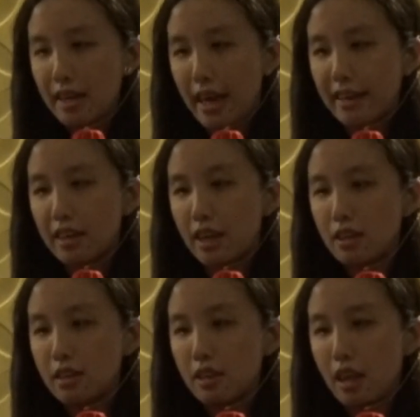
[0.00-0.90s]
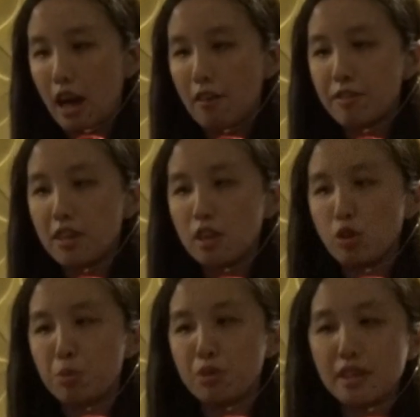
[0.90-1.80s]
And then after that,
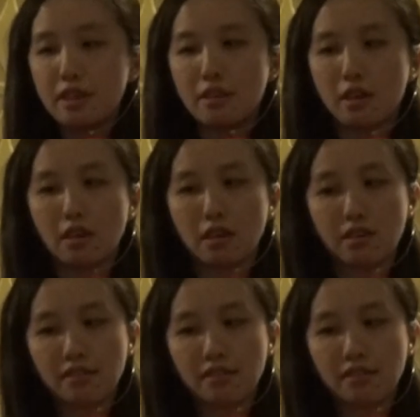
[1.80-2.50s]
you put in the